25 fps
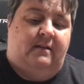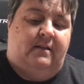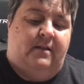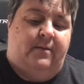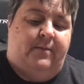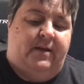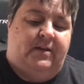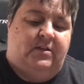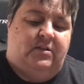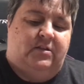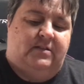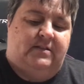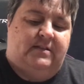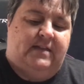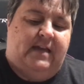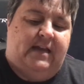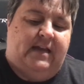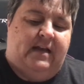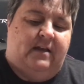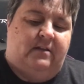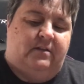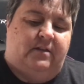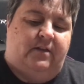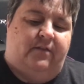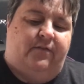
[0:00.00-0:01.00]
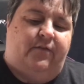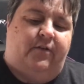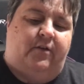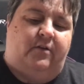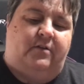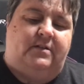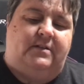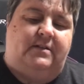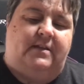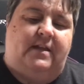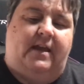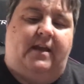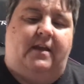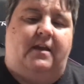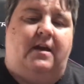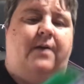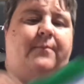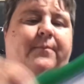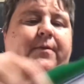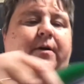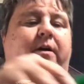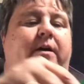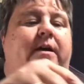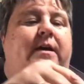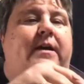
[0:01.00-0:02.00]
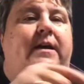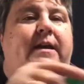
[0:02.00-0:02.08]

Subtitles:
let me just take out the first like couple.